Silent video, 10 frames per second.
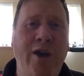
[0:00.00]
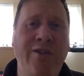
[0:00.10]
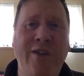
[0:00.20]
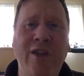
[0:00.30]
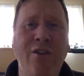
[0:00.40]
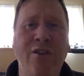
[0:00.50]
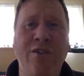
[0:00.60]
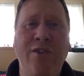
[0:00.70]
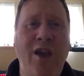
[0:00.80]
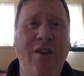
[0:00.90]
see on the
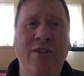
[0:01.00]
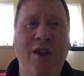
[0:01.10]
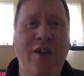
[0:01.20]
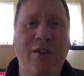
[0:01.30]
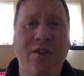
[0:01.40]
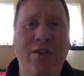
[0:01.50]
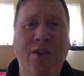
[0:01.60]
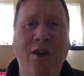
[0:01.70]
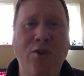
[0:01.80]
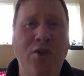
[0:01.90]
sites that
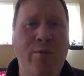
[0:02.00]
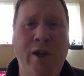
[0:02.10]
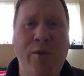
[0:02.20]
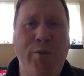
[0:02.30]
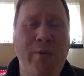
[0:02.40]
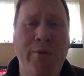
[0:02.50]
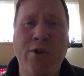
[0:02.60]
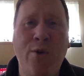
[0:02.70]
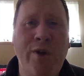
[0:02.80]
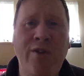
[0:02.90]
so many
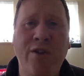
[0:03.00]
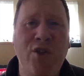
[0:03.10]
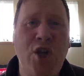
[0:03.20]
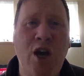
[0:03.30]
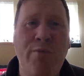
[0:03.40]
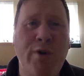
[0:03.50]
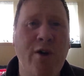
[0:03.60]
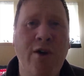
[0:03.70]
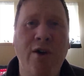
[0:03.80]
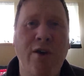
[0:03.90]
people go into the shop.
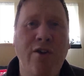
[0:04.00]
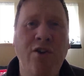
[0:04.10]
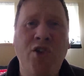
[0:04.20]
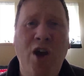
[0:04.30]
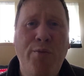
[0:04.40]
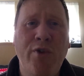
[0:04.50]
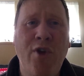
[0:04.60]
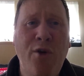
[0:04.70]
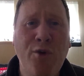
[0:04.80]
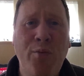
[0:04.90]
The shop
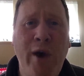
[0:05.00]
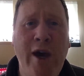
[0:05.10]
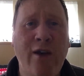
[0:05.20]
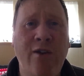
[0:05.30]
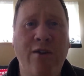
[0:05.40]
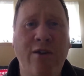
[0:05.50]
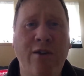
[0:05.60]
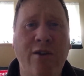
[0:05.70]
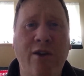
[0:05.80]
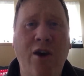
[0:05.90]
is always packed.
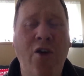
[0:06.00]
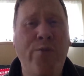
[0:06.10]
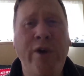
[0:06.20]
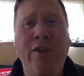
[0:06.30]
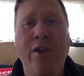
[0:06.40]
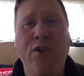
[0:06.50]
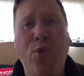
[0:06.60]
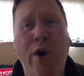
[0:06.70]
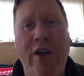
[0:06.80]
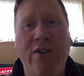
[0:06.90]
I've been there
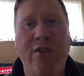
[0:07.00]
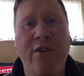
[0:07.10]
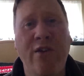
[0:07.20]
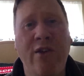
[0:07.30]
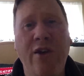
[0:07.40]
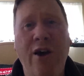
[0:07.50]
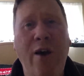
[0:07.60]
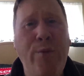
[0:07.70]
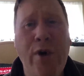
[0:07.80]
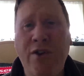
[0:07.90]
twice.
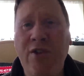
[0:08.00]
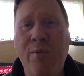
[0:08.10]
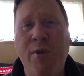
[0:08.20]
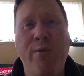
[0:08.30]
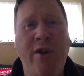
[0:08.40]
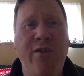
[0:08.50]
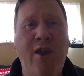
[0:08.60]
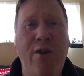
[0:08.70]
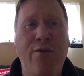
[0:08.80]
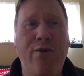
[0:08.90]
I bought something
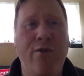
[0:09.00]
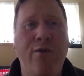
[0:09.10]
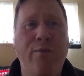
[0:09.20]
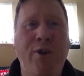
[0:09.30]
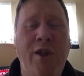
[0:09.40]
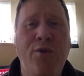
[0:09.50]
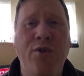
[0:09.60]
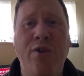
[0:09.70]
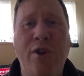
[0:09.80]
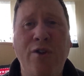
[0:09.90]
myself, but that
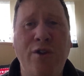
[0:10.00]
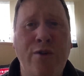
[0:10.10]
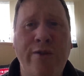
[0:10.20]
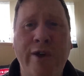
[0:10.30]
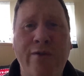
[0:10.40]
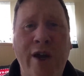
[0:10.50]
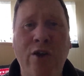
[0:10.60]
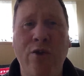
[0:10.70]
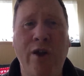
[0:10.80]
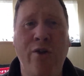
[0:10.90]
was under the
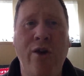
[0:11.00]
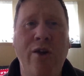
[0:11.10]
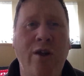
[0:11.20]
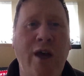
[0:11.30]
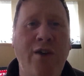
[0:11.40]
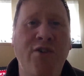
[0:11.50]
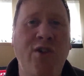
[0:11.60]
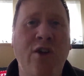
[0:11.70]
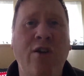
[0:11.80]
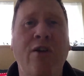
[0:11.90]
Wenger era
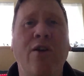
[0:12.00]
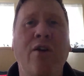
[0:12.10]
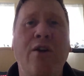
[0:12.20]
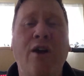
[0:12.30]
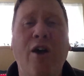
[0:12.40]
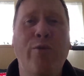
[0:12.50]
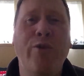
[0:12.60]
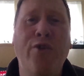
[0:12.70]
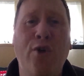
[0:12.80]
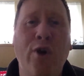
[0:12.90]
last year and
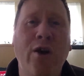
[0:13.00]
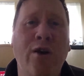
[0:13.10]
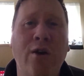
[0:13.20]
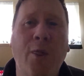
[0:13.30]
before.